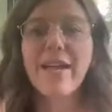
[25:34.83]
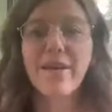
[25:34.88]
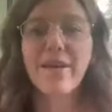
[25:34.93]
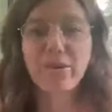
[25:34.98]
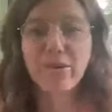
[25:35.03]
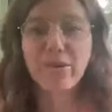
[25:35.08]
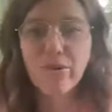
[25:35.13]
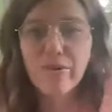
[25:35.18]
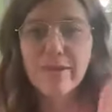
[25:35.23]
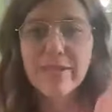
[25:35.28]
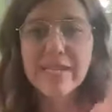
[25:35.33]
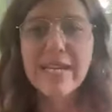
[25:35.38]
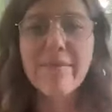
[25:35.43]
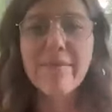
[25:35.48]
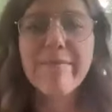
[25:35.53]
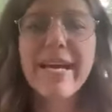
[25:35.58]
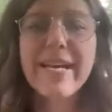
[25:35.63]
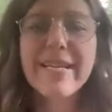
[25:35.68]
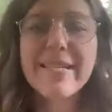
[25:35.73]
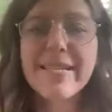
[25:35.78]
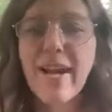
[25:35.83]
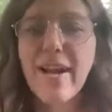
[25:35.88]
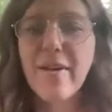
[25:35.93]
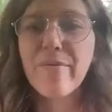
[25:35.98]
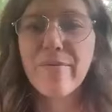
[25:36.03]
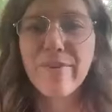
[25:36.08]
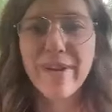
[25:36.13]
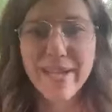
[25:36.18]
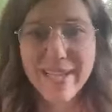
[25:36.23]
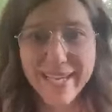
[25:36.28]
You're choosing based
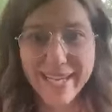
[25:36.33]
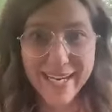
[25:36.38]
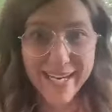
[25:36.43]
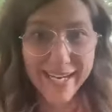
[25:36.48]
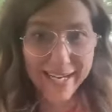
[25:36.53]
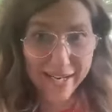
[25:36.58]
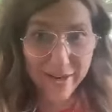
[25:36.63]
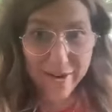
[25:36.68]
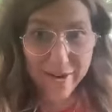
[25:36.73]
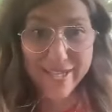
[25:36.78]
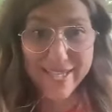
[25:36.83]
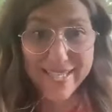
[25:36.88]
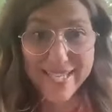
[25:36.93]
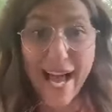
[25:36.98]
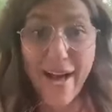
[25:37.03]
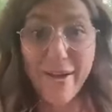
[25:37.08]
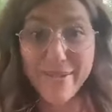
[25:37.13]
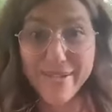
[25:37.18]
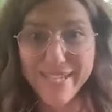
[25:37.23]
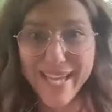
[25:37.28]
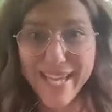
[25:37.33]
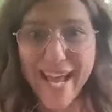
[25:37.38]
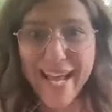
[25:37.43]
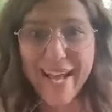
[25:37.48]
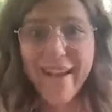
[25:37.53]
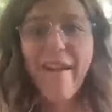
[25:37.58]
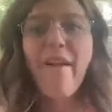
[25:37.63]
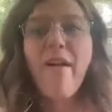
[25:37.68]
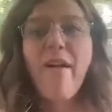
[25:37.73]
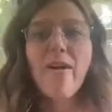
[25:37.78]
on really, here it sounds
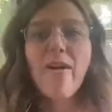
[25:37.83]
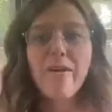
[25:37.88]
like